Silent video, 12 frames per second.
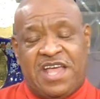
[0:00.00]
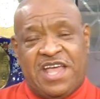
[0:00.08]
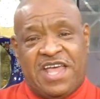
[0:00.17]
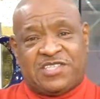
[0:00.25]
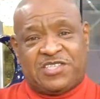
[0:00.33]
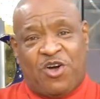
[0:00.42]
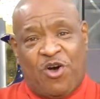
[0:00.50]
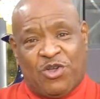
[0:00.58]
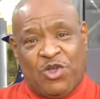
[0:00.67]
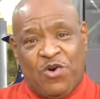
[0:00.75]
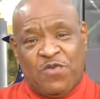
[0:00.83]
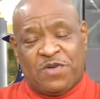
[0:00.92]
it's
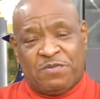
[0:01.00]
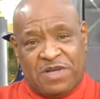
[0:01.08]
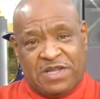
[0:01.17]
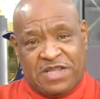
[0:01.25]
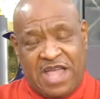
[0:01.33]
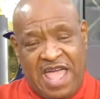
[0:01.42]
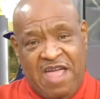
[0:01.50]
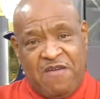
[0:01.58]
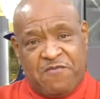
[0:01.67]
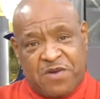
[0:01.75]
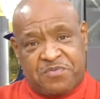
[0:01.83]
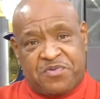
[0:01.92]
all over, but
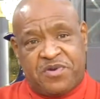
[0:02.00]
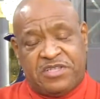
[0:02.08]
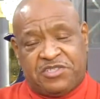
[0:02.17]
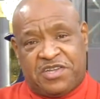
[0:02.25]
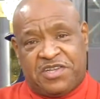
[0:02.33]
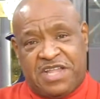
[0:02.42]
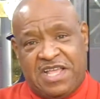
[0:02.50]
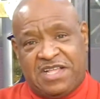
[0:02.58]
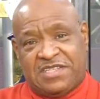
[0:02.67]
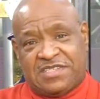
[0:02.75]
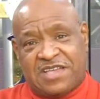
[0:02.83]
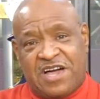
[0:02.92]
every preacher
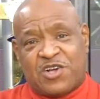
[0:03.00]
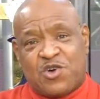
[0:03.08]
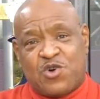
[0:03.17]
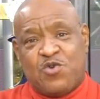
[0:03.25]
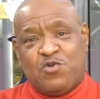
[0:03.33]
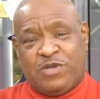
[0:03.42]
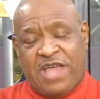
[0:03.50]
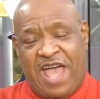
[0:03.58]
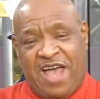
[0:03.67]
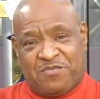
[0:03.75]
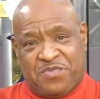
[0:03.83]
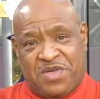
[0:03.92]
needs a cool
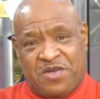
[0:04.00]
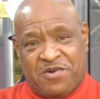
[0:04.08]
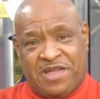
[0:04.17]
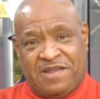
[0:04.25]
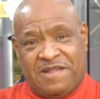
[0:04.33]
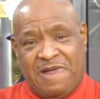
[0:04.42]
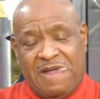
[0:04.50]
down period.